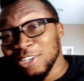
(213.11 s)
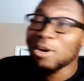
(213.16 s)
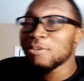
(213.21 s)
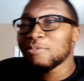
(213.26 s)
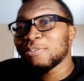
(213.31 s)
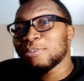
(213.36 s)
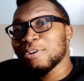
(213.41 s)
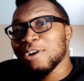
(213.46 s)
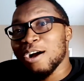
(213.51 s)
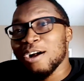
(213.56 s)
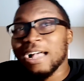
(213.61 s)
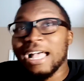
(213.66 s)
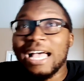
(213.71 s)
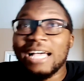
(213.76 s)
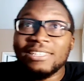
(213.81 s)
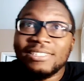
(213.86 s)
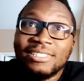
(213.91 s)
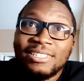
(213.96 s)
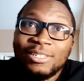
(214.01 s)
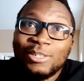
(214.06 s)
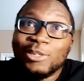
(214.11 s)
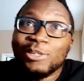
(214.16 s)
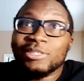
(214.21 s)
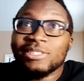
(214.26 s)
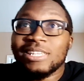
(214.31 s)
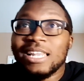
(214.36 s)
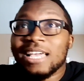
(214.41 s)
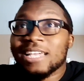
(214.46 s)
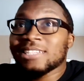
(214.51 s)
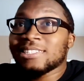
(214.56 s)
But overall, guys, it
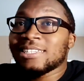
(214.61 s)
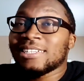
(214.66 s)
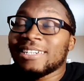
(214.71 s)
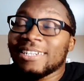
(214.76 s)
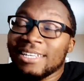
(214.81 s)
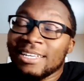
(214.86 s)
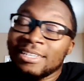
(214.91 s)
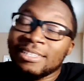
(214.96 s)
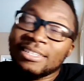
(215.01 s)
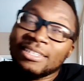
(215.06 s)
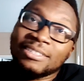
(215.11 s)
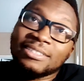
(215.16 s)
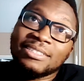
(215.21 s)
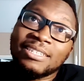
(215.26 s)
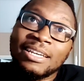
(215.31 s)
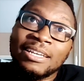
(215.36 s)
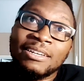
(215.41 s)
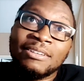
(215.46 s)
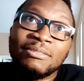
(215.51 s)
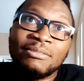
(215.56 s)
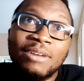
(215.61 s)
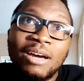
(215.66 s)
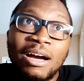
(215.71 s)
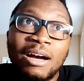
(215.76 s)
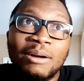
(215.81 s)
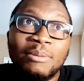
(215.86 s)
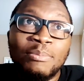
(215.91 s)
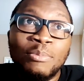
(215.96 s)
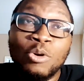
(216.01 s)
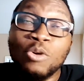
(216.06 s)
looks like it's an entertaining
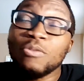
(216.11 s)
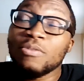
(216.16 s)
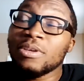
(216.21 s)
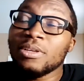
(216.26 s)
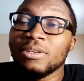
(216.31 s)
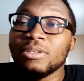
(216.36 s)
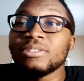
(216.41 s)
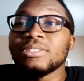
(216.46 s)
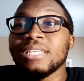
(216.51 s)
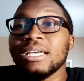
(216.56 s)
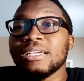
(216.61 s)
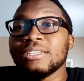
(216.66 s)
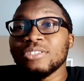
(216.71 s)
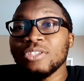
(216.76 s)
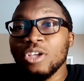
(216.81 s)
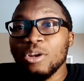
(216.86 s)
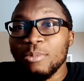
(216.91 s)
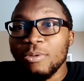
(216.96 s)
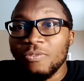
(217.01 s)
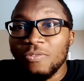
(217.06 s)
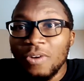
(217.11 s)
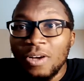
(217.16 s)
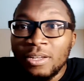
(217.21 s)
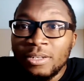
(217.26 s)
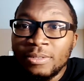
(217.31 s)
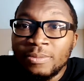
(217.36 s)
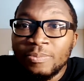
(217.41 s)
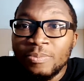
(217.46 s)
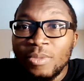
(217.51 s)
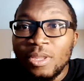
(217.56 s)
movie. It looks like it's going to be
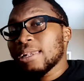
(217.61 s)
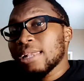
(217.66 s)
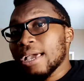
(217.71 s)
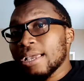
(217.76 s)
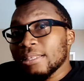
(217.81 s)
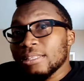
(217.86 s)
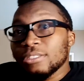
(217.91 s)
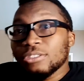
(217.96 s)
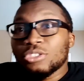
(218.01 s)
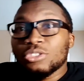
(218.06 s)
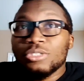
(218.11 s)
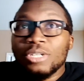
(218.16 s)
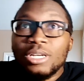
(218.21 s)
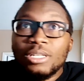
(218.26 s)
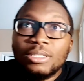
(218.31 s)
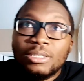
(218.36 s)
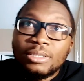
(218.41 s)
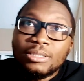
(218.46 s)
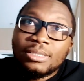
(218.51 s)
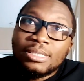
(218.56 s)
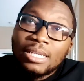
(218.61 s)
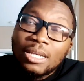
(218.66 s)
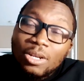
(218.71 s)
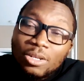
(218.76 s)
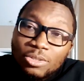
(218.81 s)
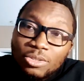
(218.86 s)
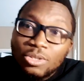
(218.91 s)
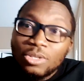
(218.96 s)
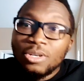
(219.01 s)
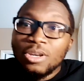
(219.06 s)
fun. I like the trailer. It
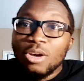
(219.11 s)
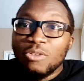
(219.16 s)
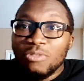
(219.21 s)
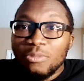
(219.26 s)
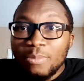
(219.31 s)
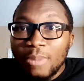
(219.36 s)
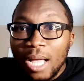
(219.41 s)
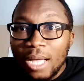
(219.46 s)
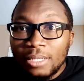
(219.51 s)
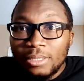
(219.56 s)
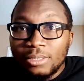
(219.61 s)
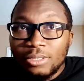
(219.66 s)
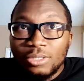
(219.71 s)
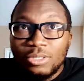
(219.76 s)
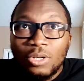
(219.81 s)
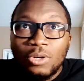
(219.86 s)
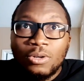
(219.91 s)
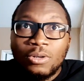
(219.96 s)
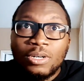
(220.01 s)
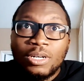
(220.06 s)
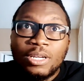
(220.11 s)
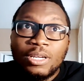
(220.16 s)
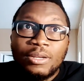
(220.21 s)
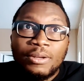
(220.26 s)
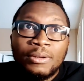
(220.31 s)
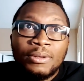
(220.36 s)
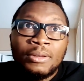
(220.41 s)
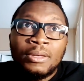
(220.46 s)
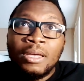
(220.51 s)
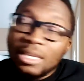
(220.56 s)
tells you enough about the
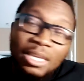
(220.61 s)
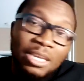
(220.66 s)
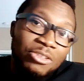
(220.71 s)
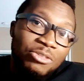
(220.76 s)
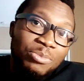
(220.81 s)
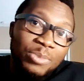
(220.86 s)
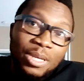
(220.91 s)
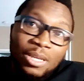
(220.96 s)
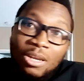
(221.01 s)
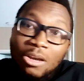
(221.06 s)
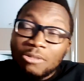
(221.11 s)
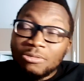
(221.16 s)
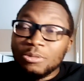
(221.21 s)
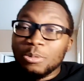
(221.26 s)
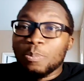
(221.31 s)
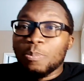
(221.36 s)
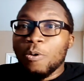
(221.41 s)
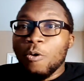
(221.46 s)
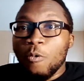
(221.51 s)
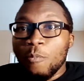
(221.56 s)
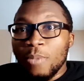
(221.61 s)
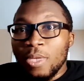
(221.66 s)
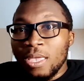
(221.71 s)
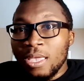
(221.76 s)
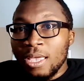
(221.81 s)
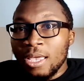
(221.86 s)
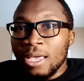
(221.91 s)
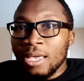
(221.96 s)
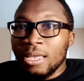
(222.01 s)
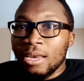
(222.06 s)
story. It gives me enough to pull
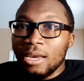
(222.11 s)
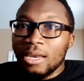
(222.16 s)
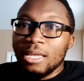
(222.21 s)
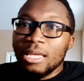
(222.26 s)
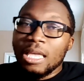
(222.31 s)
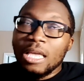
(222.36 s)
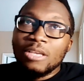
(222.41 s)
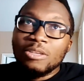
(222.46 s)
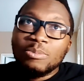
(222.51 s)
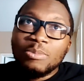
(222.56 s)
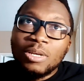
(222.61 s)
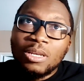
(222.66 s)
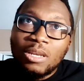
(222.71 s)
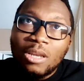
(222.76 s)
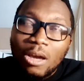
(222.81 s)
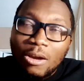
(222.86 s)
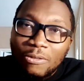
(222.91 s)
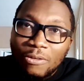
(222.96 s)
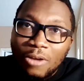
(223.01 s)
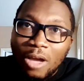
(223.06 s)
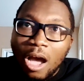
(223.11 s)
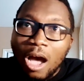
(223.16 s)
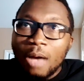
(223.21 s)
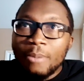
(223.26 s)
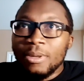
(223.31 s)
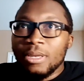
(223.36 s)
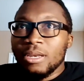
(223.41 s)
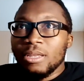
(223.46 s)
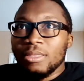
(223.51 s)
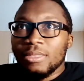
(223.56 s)
me in. It gives me enough
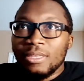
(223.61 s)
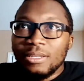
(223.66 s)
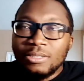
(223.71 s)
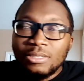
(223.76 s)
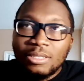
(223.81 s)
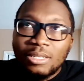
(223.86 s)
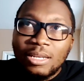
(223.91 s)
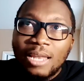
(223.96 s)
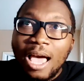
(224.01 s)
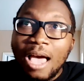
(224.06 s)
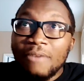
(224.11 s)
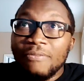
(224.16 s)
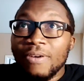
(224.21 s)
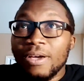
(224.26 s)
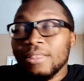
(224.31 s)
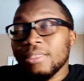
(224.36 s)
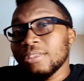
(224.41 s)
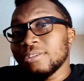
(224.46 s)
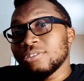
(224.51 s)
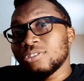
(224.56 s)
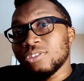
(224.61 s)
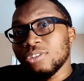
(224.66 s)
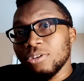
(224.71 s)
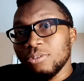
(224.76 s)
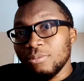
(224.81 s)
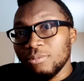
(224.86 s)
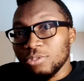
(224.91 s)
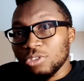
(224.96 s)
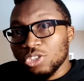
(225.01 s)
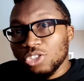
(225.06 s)
comedy, things to laugh at, things
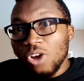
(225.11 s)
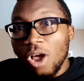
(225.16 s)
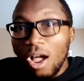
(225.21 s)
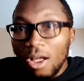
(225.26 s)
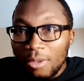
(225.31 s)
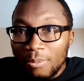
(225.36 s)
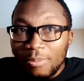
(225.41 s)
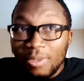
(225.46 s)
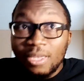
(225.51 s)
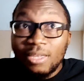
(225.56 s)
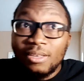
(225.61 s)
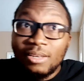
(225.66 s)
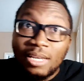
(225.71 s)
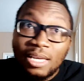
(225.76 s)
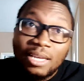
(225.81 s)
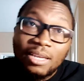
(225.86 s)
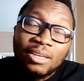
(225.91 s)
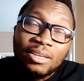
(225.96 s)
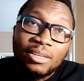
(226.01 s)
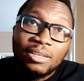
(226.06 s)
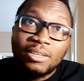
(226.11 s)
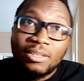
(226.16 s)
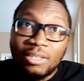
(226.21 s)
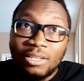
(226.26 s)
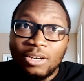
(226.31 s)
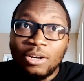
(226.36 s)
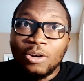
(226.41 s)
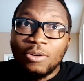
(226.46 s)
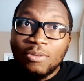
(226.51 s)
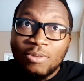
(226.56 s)
to shock me. Like,
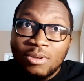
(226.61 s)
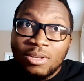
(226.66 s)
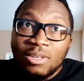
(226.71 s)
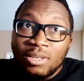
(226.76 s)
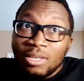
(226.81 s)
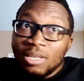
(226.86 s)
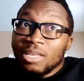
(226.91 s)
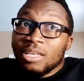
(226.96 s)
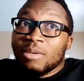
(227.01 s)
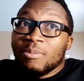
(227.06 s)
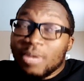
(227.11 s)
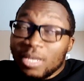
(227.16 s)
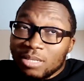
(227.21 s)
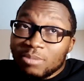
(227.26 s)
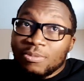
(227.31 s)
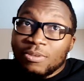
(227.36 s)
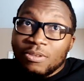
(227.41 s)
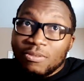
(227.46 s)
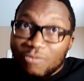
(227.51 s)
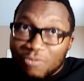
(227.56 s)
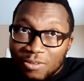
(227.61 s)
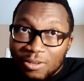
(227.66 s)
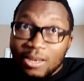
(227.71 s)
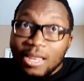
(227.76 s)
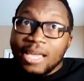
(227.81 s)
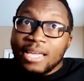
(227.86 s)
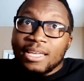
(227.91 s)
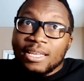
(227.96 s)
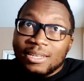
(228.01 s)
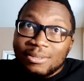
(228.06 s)
you know, it makes me
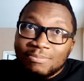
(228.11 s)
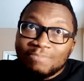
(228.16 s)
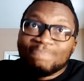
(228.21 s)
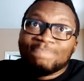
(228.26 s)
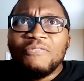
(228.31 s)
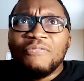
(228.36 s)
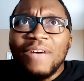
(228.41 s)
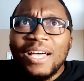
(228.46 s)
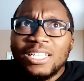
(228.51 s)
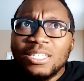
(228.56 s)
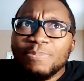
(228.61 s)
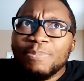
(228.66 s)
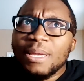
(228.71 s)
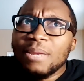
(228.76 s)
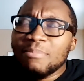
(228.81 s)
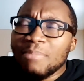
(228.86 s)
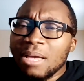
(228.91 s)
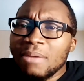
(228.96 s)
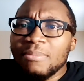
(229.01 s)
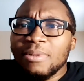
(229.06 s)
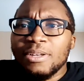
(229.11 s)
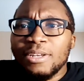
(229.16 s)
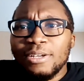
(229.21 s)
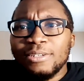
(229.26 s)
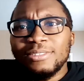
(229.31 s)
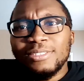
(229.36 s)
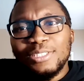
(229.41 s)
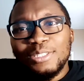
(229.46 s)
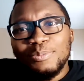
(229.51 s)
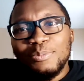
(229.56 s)
feel like if I spent my money
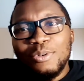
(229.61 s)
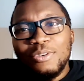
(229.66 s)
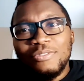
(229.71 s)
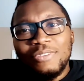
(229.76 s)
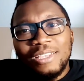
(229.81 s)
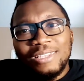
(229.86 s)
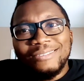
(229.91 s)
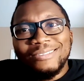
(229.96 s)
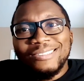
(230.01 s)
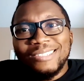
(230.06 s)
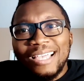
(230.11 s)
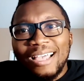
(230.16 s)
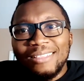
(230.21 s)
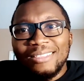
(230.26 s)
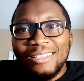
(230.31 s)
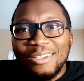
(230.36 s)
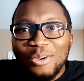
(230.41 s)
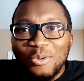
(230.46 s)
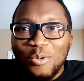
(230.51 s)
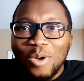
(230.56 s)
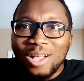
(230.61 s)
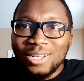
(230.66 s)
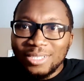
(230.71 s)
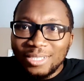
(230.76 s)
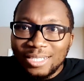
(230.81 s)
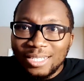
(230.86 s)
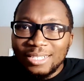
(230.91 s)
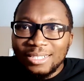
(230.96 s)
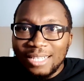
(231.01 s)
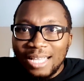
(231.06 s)
on this movie and sat there and
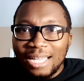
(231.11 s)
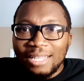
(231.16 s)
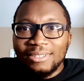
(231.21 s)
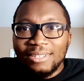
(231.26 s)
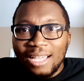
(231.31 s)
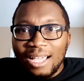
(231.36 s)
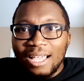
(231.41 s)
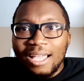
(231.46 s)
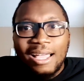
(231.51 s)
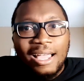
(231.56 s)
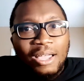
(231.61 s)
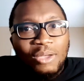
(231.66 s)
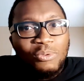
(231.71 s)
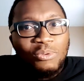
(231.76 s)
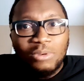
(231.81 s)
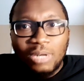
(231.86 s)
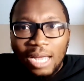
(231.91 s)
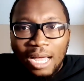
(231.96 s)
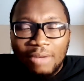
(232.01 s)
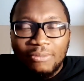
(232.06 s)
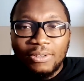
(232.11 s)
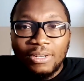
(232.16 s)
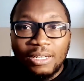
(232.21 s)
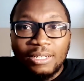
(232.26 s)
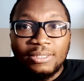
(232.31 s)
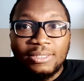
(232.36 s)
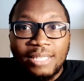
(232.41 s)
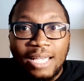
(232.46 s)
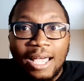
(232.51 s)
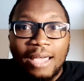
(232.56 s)
watched it, that I will have a
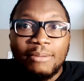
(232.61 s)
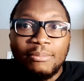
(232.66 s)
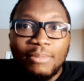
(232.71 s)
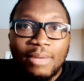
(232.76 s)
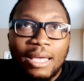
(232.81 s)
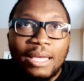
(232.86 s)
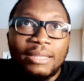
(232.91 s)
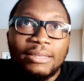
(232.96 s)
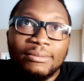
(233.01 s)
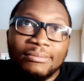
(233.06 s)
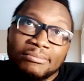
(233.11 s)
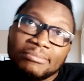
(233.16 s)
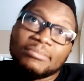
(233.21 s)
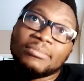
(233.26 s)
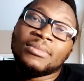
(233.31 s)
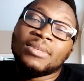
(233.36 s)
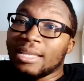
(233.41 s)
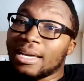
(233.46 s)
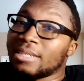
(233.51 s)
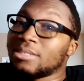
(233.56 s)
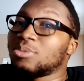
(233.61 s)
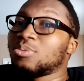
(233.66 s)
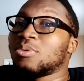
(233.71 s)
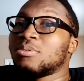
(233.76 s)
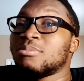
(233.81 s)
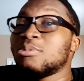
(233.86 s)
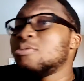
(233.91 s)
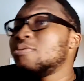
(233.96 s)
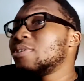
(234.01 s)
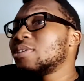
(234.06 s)
good time. And that's
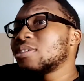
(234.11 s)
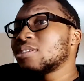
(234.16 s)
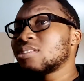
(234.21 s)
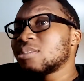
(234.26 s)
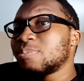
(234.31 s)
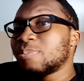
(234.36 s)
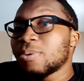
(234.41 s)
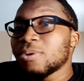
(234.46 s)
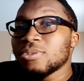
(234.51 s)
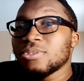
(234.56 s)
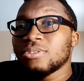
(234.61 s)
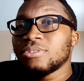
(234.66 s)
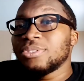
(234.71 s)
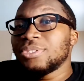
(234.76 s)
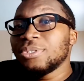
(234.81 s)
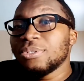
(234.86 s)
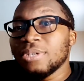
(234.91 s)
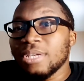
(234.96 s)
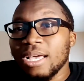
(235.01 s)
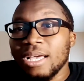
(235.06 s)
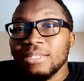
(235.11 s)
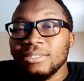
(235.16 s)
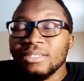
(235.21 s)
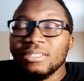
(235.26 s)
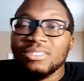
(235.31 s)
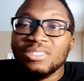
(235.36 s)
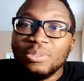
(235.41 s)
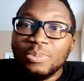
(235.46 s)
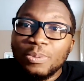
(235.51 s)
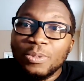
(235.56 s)
what movies are supposed to do, guys.
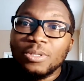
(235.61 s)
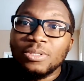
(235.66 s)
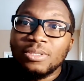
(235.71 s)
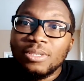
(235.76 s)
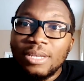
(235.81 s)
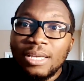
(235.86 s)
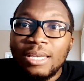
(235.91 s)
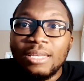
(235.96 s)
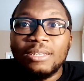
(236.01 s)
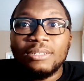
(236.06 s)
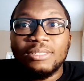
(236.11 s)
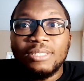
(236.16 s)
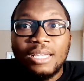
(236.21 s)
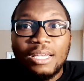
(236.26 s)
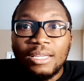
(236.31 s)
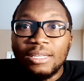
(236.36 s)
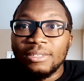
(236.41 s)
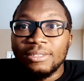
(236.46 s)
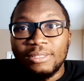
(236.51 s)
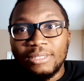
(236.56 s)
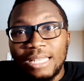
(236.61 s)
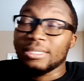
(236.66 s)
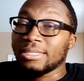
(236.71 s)
They're supposed to entertain.